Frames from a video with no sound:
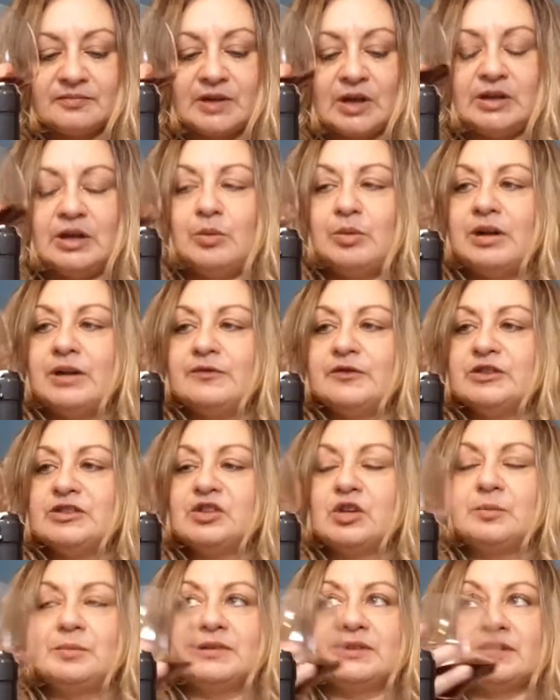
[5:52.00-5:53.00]
Now when I first
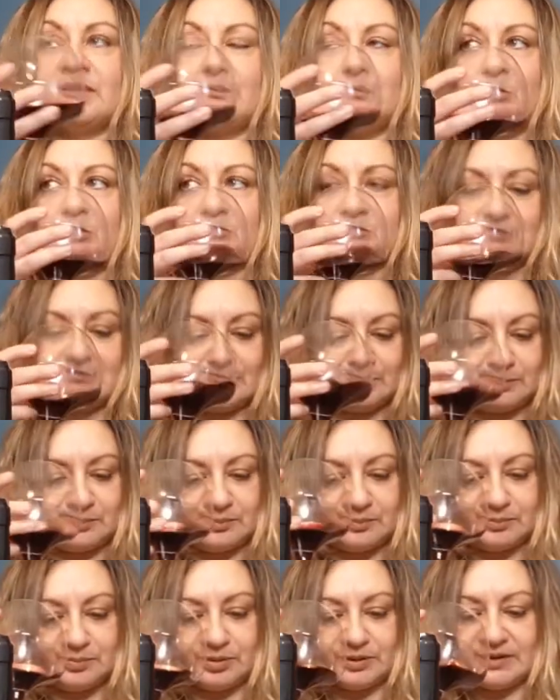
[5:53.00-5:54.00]
opened it, I thought it was
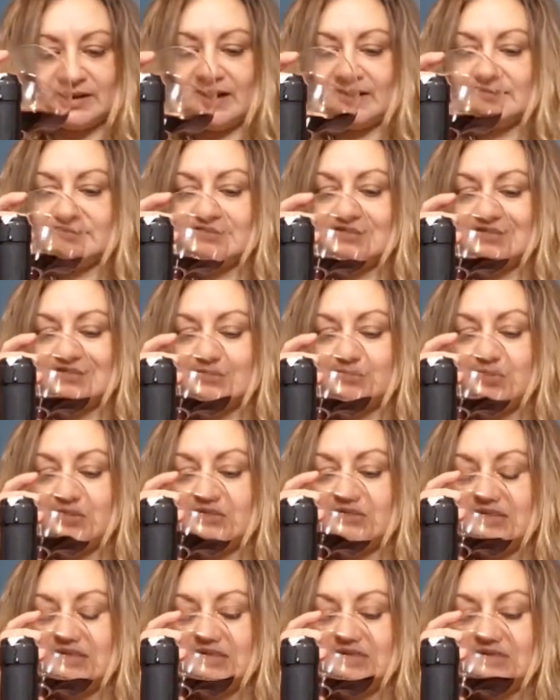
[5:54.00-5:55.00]
pronounced,
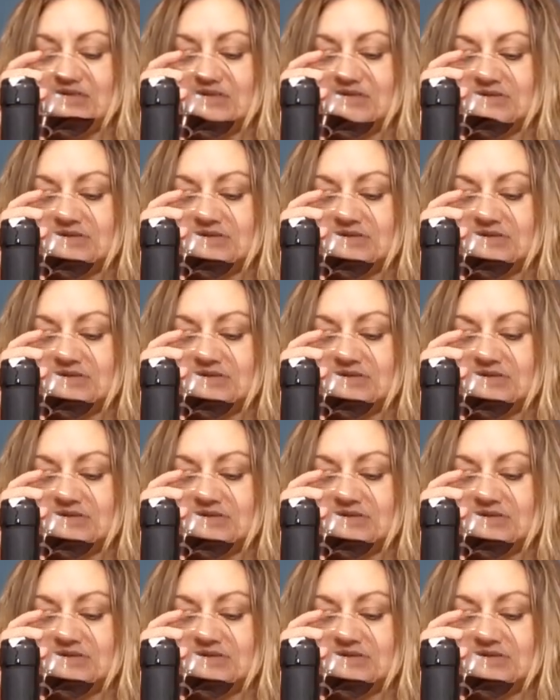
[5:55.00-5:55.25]
but